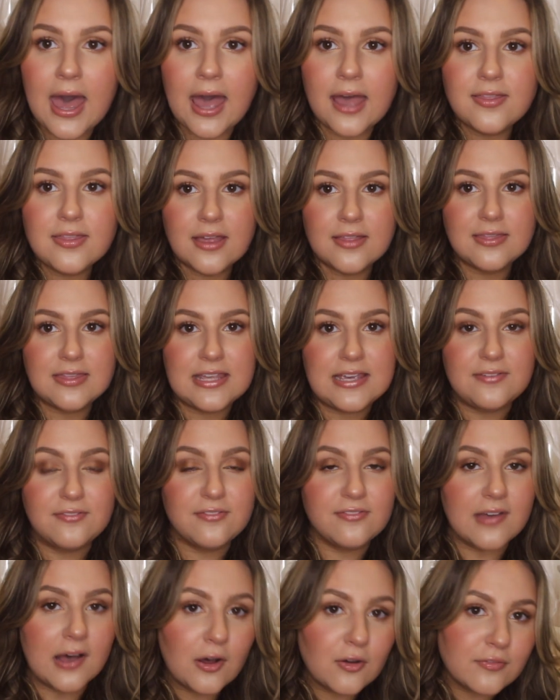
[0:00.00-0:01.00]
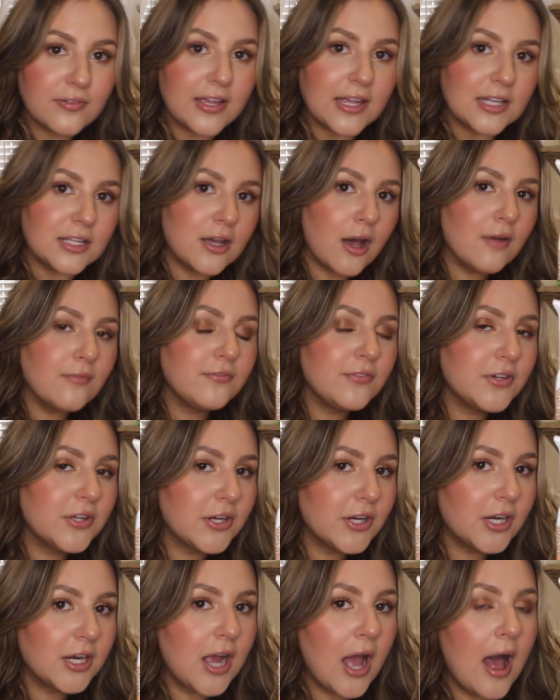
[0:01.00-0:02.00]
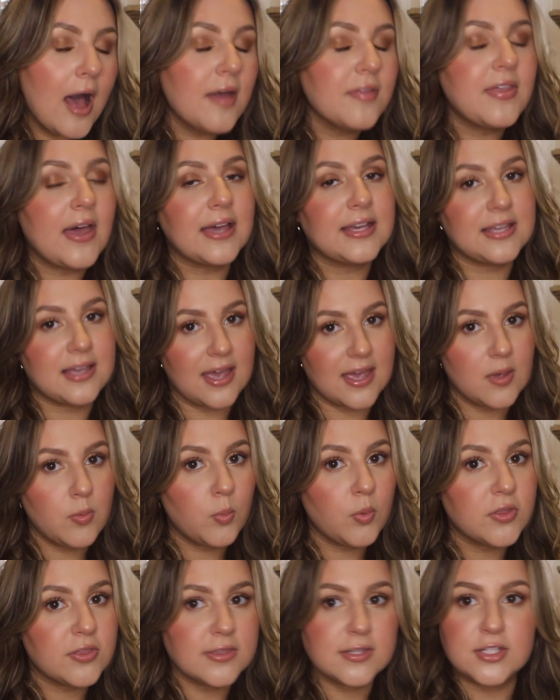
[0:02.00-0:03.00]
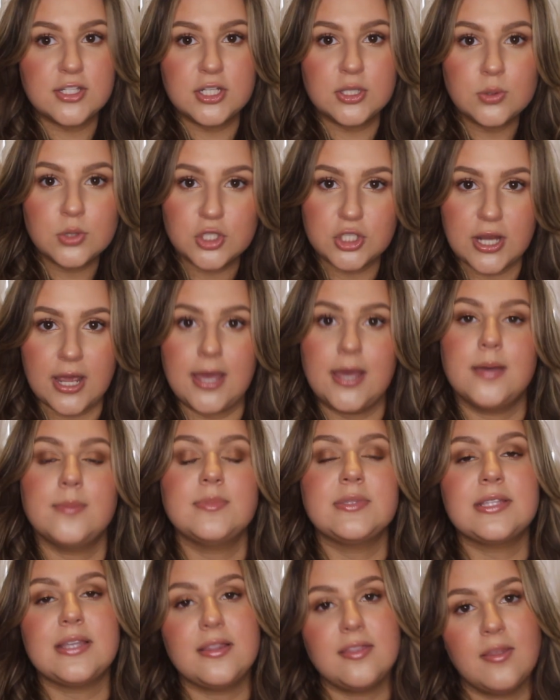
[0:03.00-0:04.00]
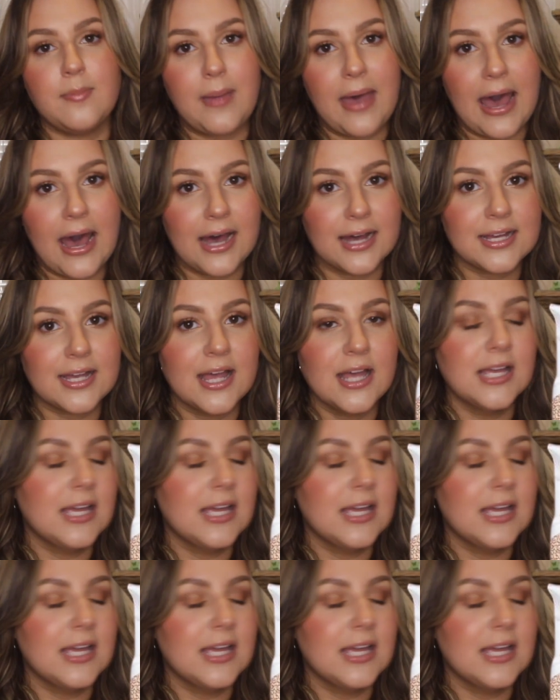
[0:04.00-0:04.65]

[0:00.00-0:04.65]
And then the velvet comforter that came with the 2 shams in the back,